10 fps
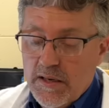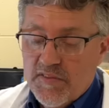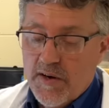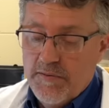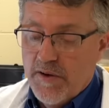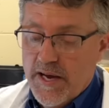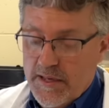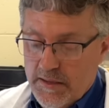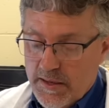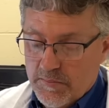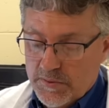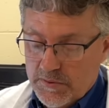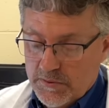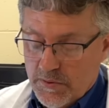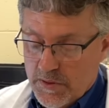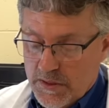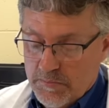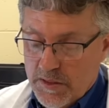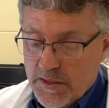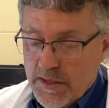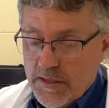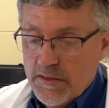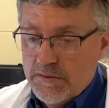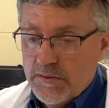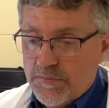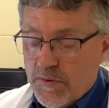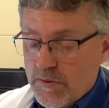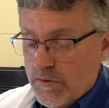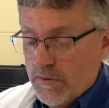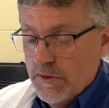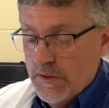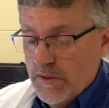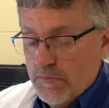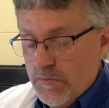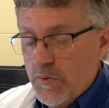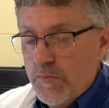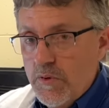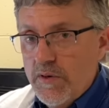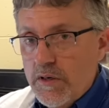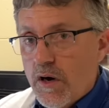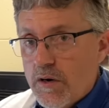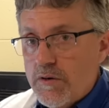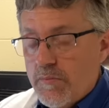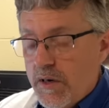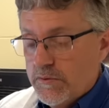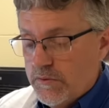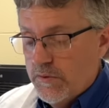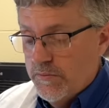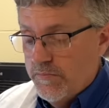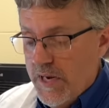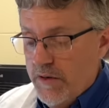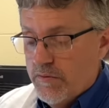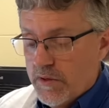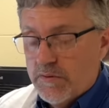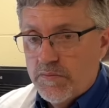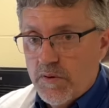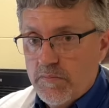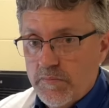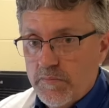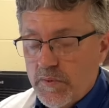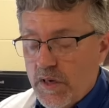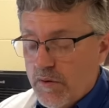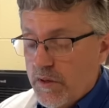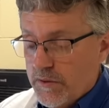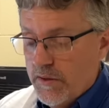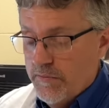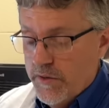very fine tips and so on. But this is for removing large amounts of matrix from uh, relatively